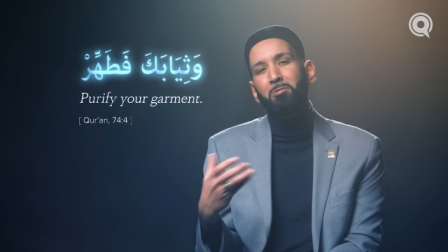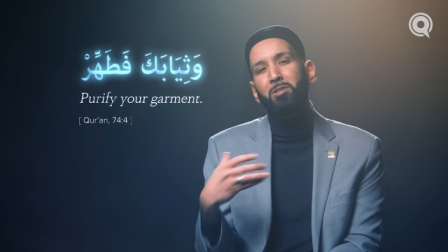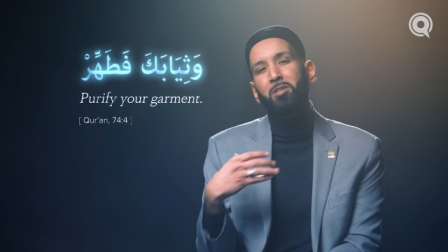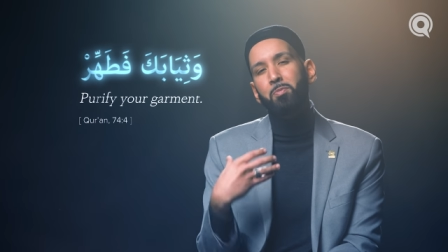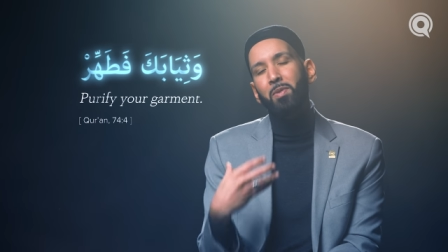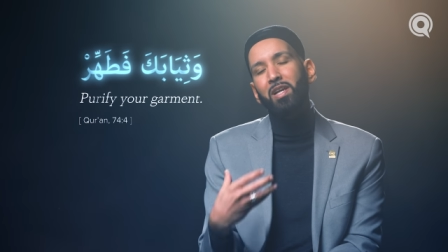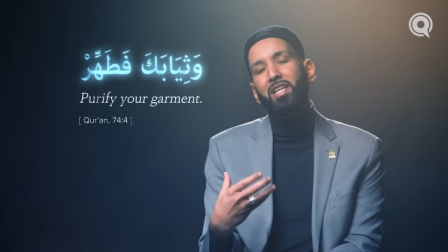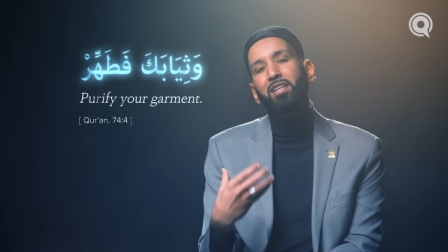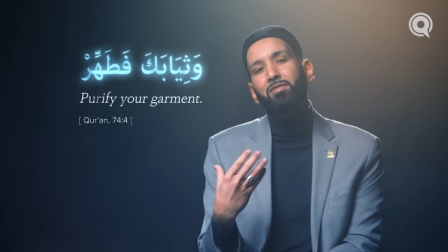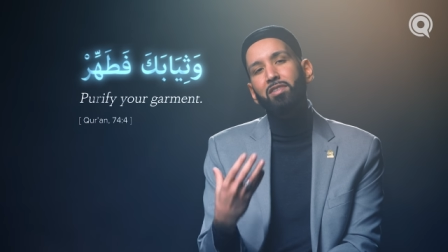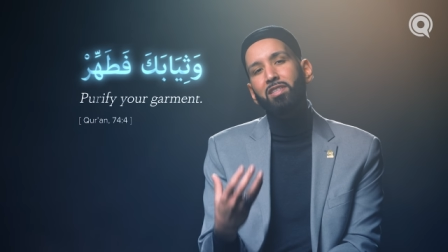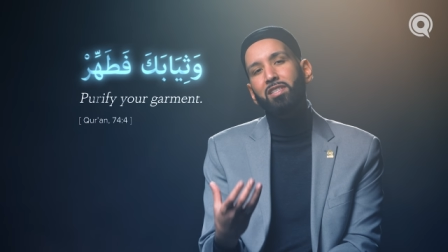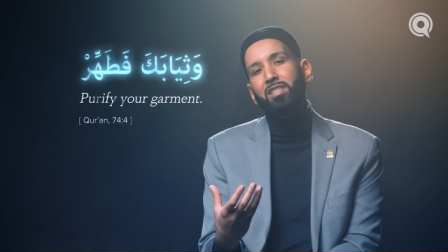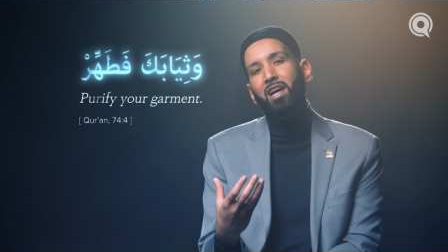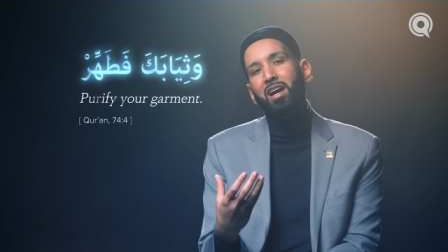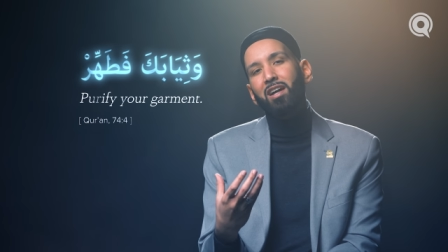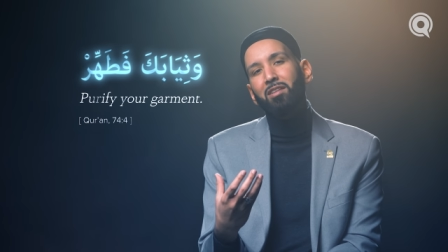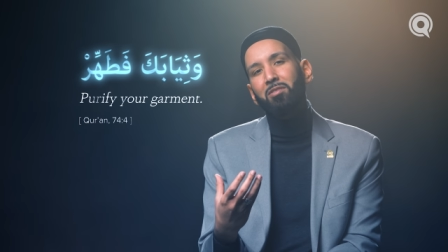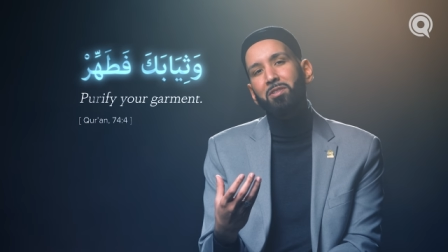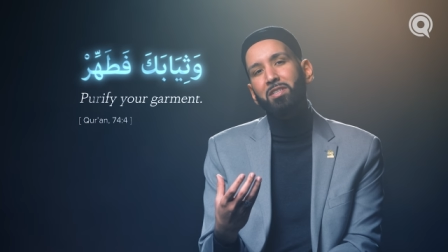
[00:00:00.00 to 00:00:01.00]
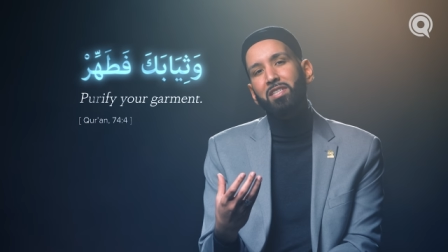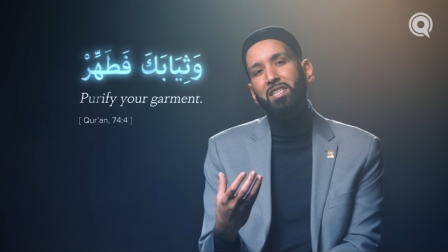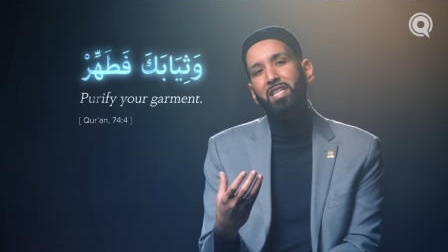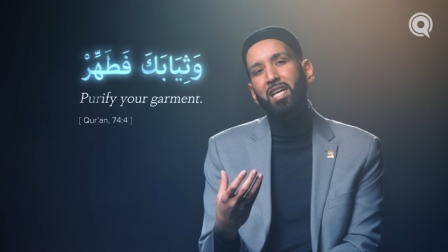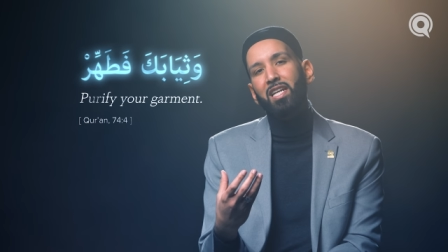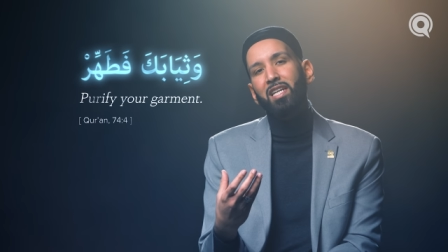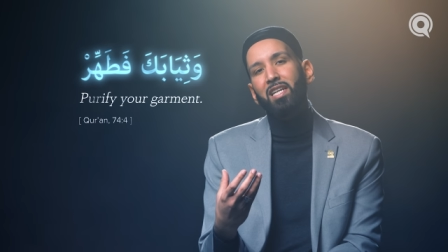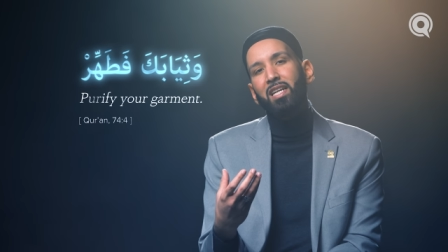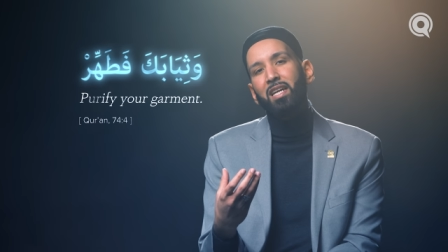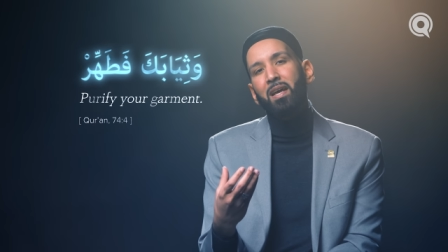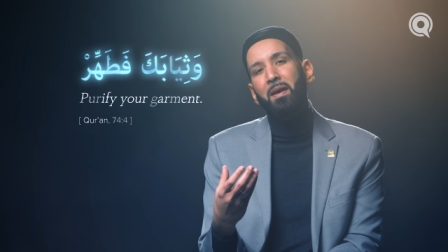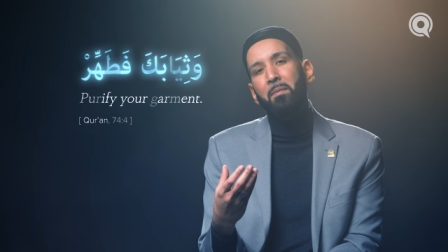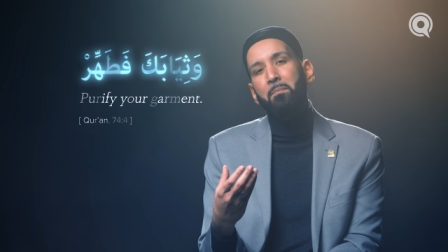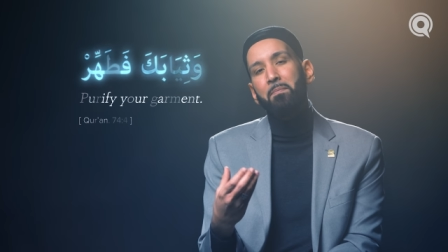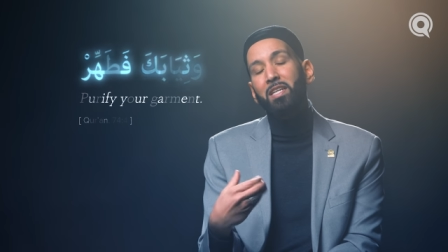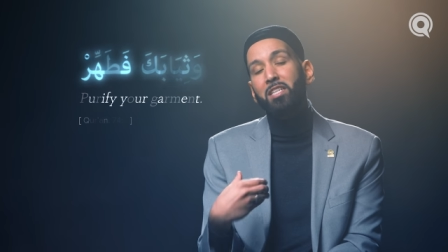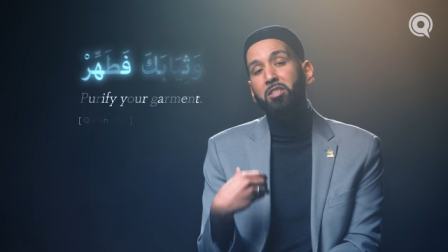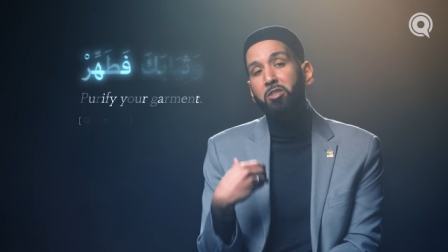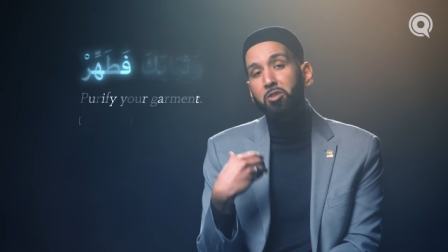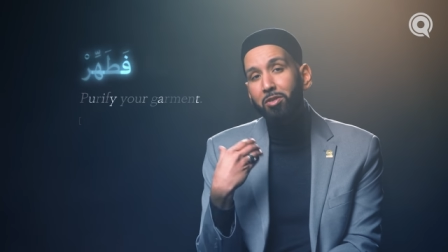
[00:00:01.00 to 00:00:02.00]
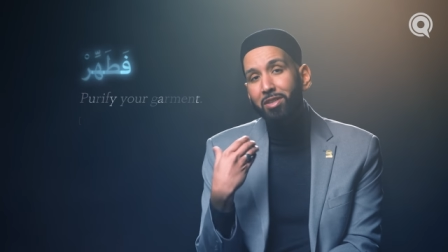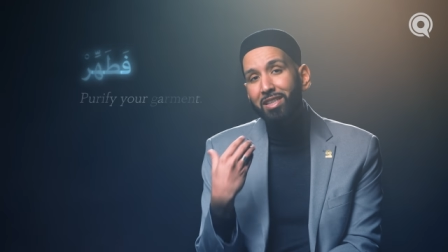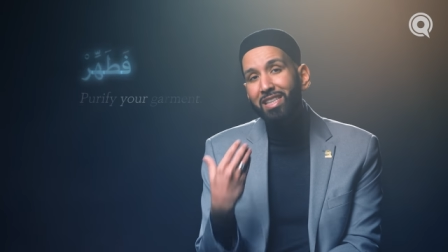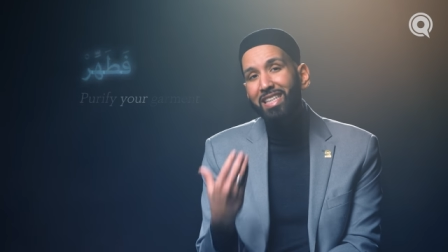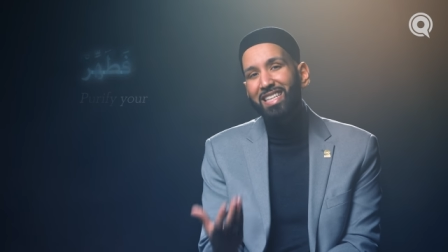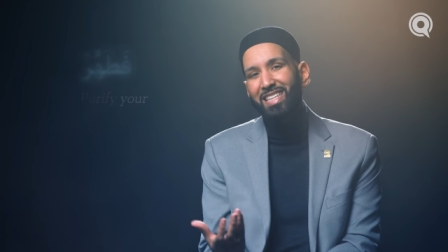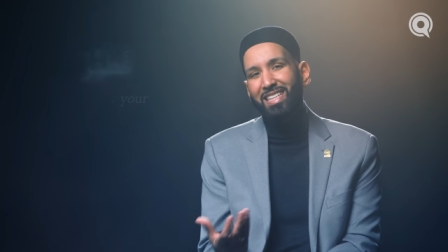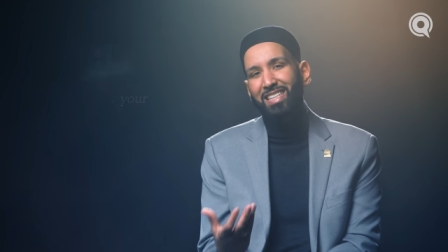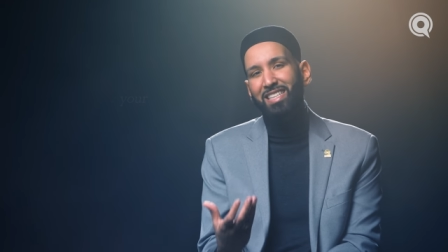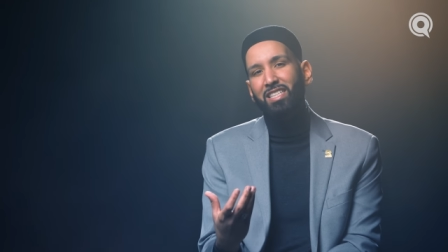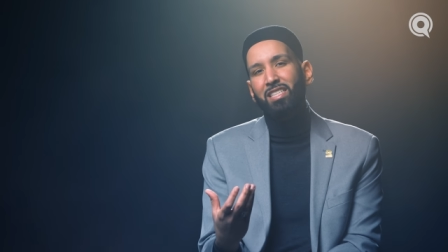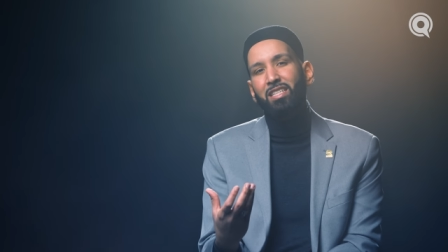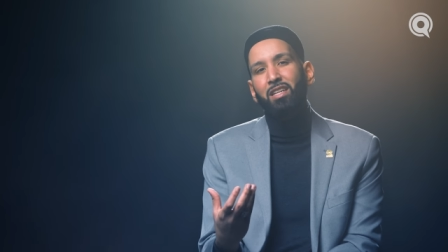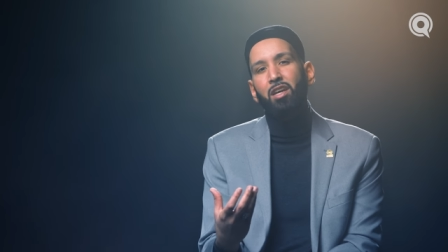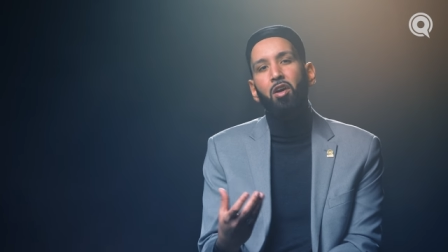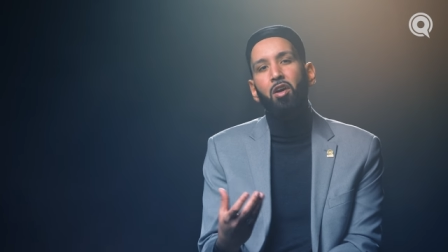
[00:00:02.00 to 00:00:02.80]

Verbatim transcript: which many of the scholars said means your deeds.